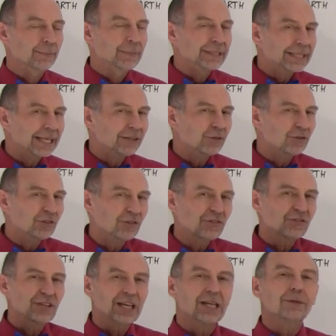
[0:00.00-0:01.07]
But then there's a
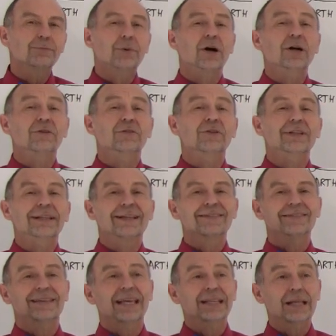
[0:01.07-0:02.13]
second part of it.
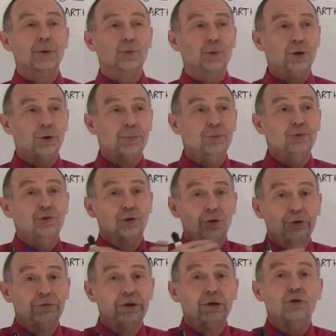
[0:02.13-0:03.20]
Let's say that we're
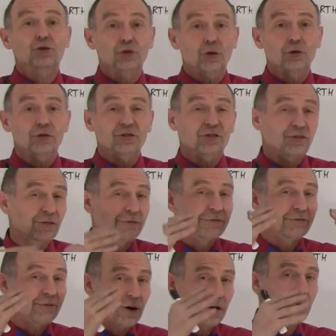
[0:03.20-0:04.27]
observing a solar system
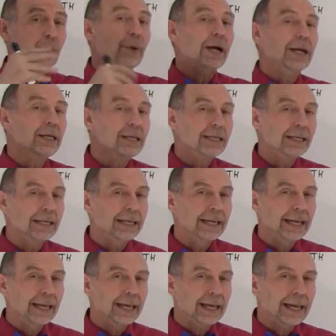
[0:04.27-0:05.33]
far away,
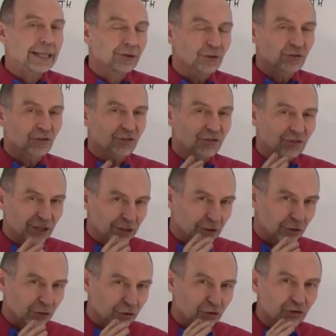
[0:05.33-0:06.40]
and there's a
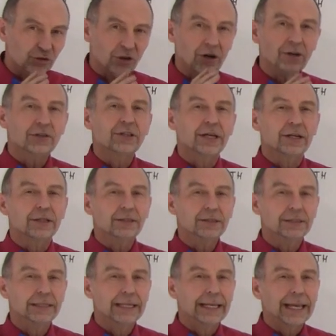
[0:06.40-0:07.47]
singular star
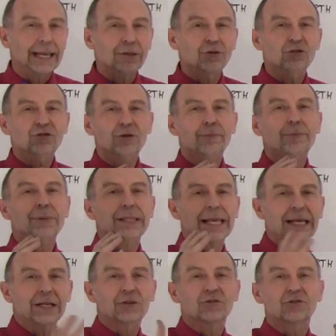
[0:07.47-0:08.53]
there, and there's some
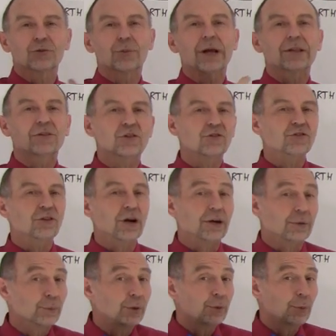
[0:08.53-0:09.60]
planets around the
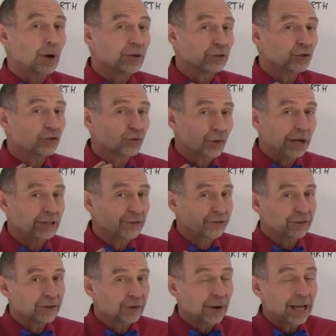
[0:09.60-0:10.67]
star, and we want to try to
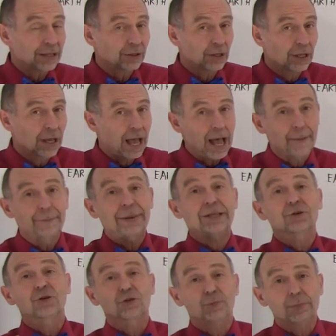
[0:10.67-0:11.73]
figure out how
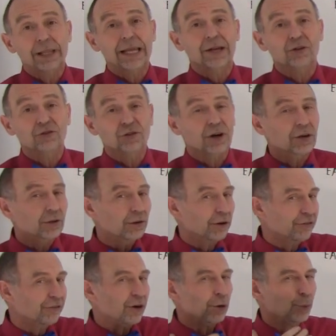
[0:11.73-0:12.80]
big those planets are,
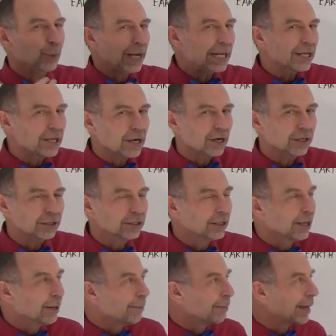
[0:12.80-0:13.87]
how far away they are,
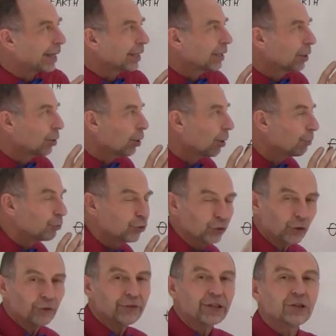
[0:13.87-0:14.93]
by
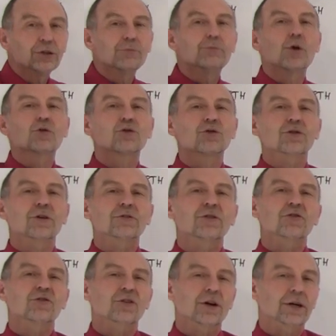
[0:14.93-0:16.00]
observing the motion of
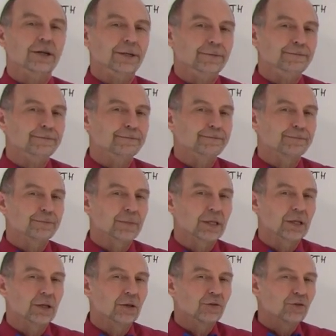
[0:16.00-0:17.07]
the star.
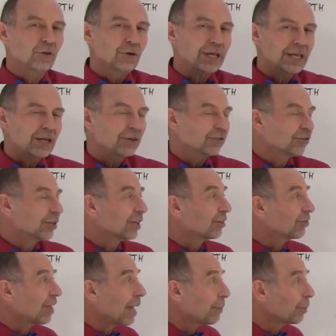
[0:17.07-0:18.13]
So here's an
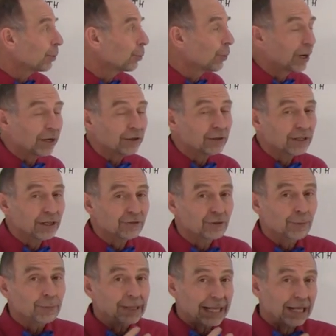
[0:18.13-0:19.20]
example where if
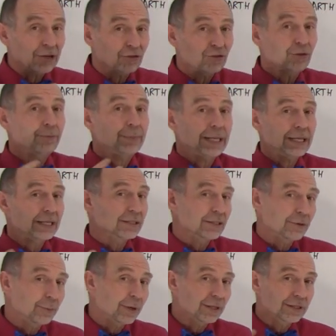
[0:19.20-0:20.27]
the planets are big and
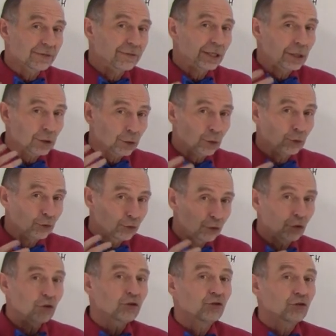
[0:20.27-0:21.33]
they're relatively close
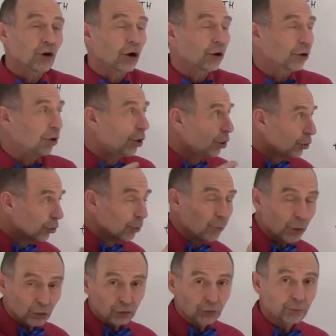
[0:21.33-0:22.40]
to the star, the
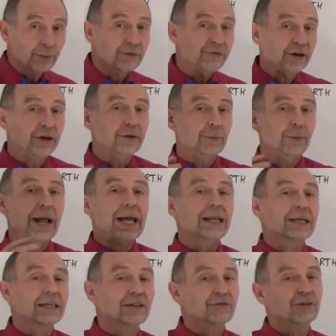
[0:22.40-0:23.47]
motion will be very
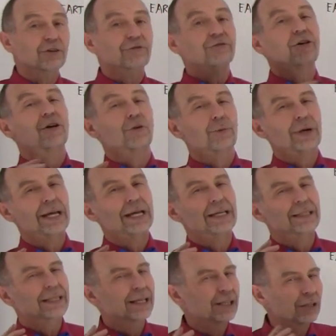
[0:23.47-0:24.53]
erratic. If they're far
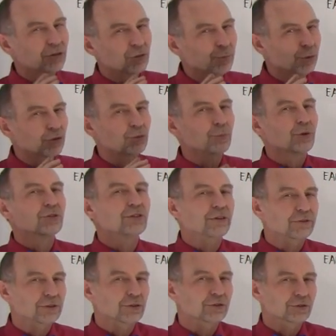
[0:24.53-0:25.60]
away, then it's much more
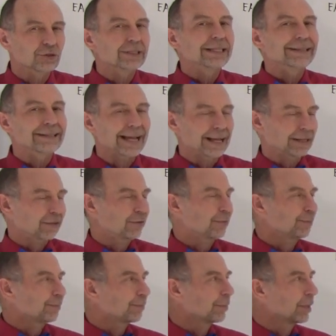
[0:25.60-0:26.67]
difficult to detect.